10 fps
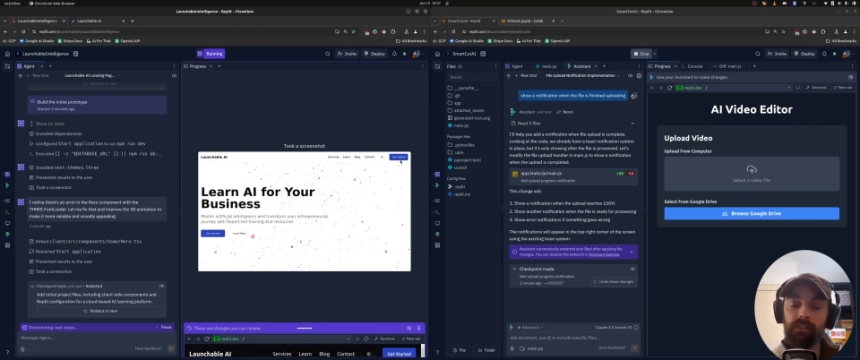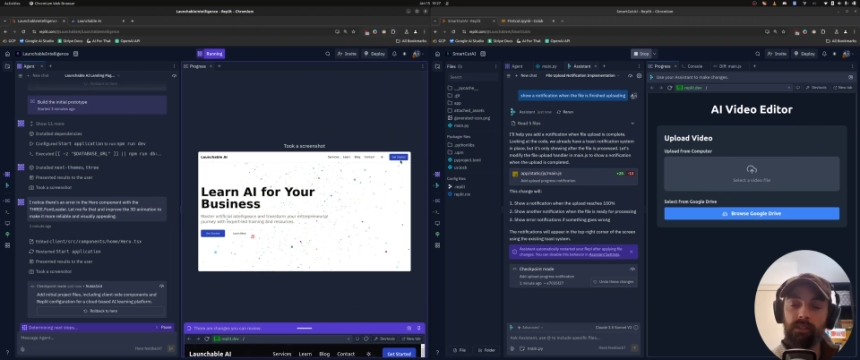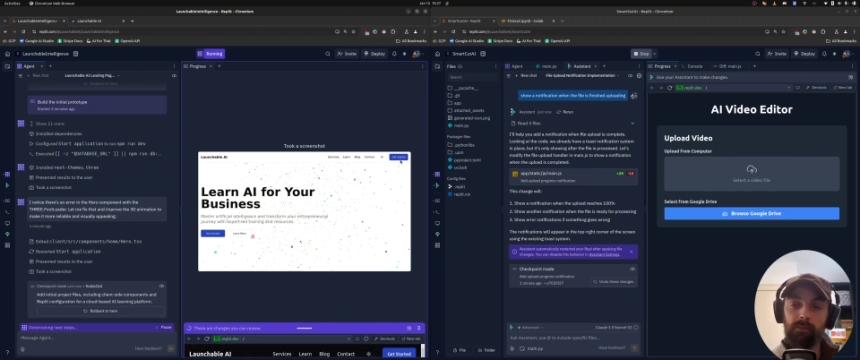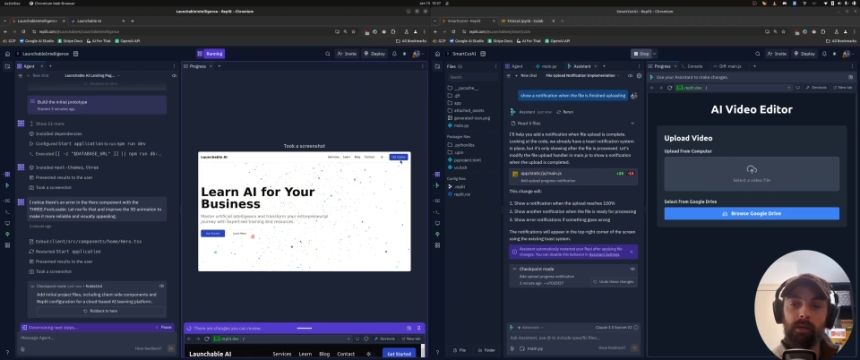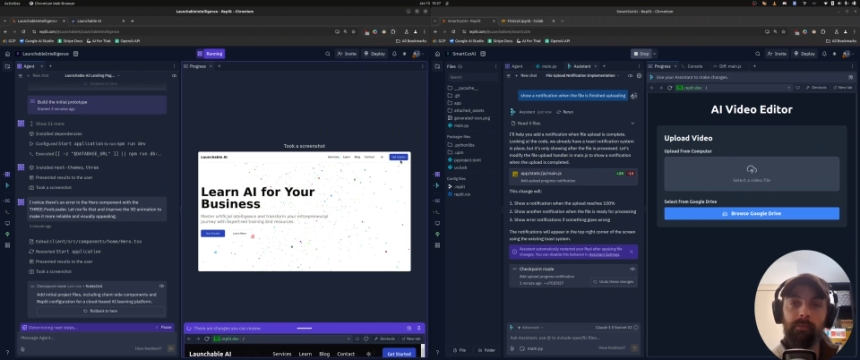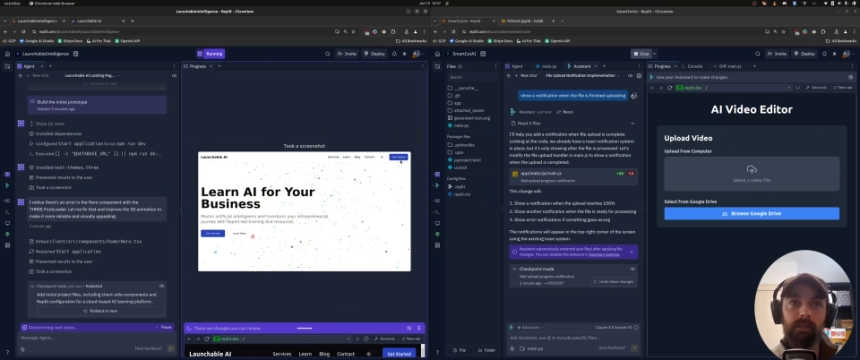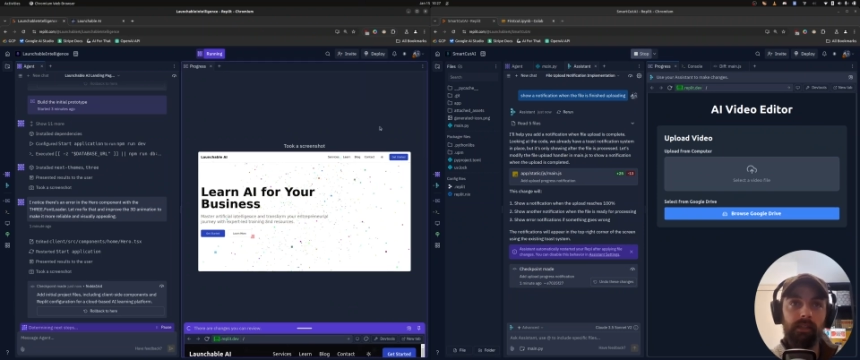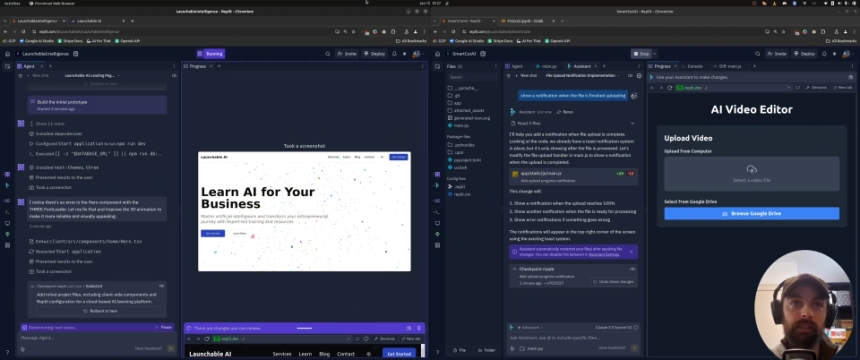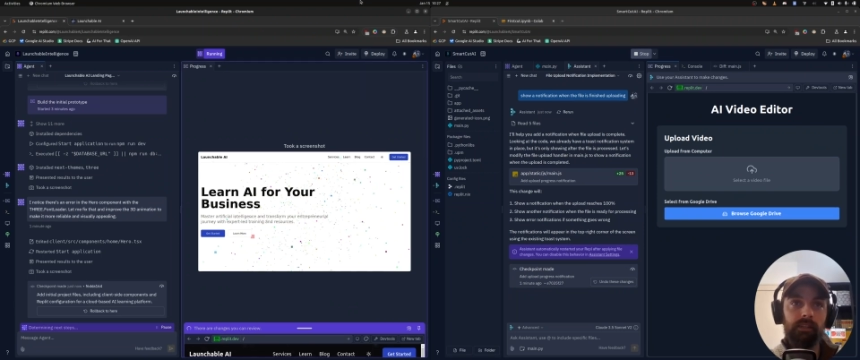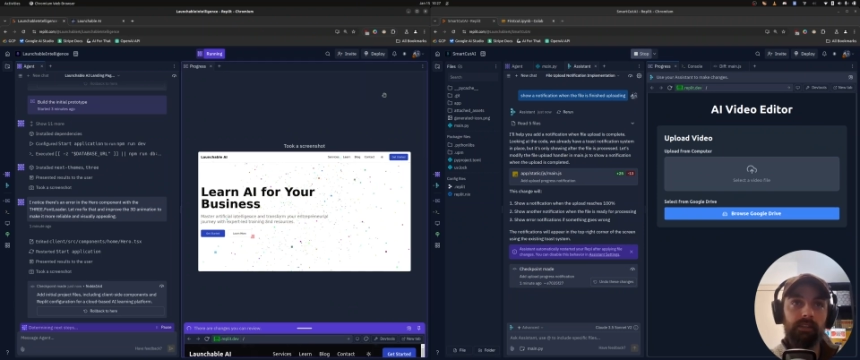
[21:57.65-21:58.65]
is looped up into
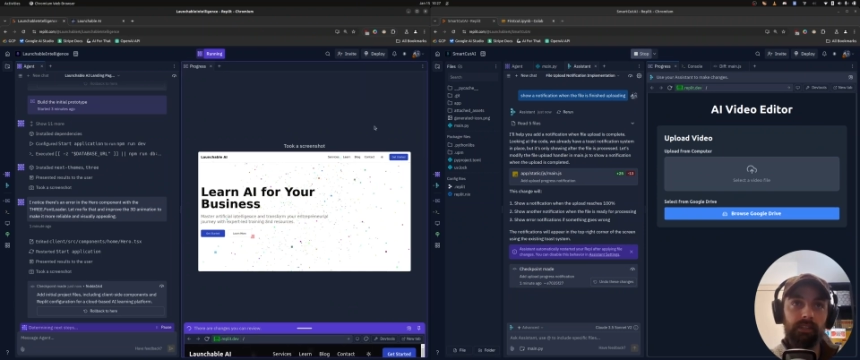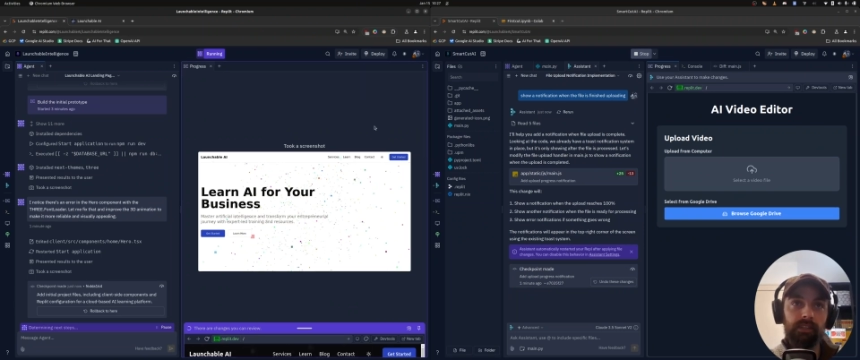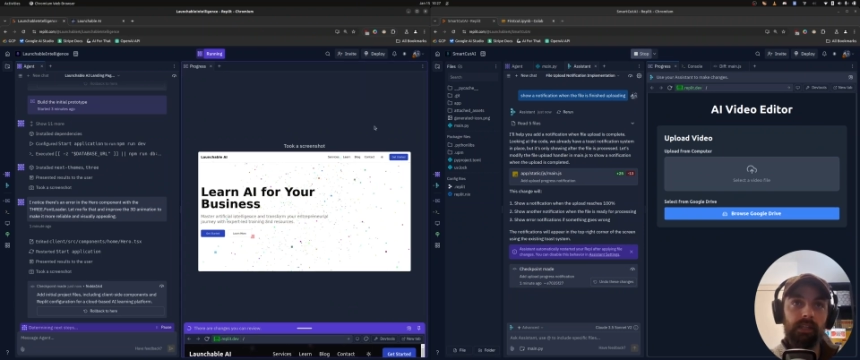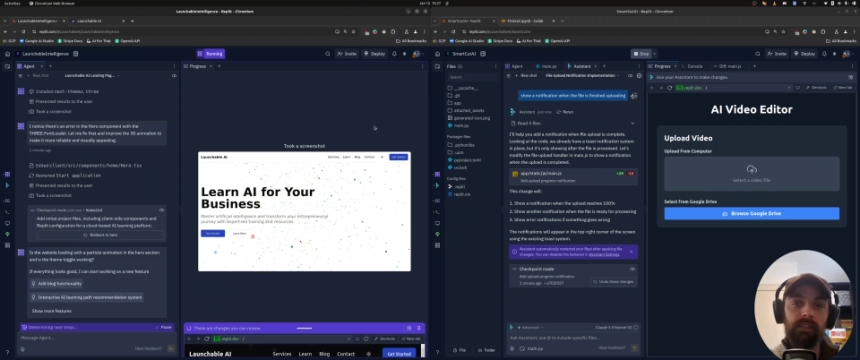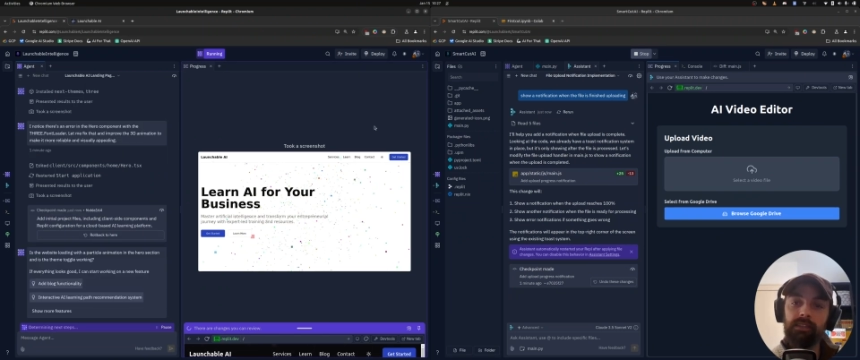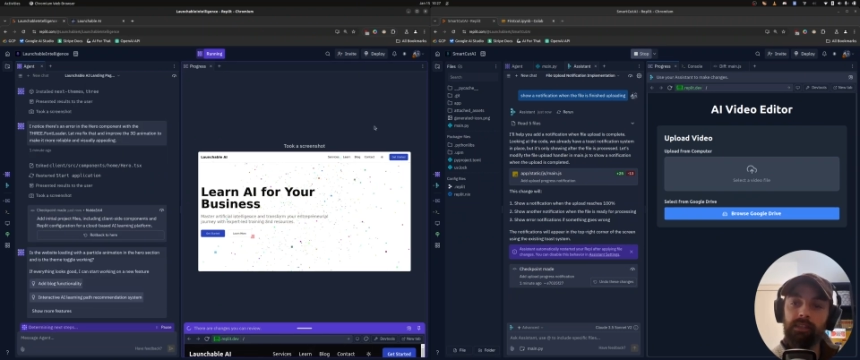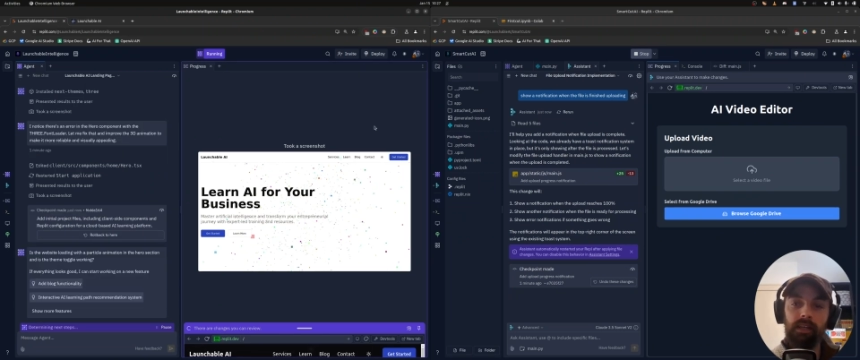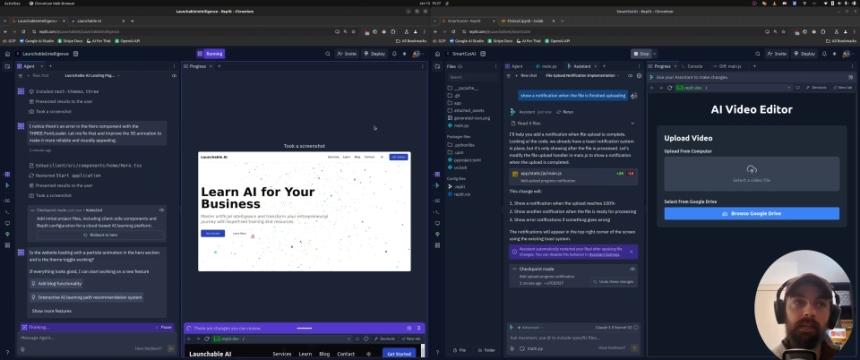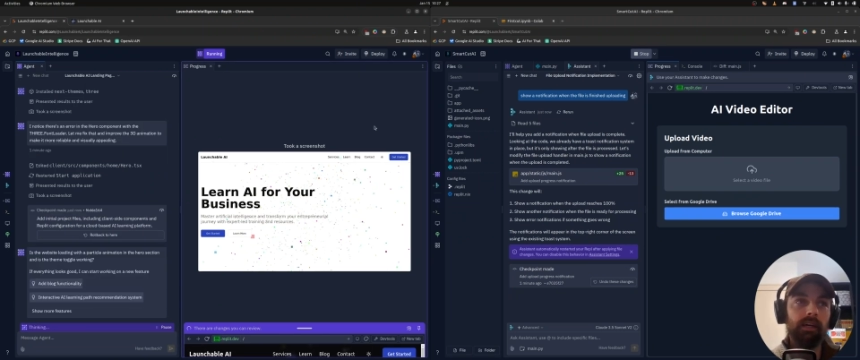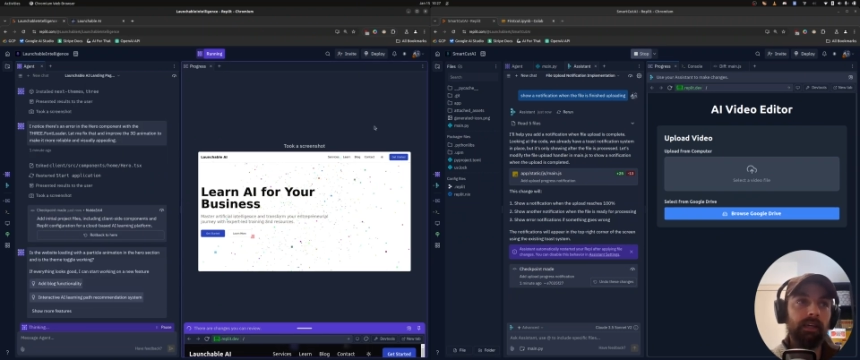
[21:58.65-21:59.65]
like 30 seconds that the AI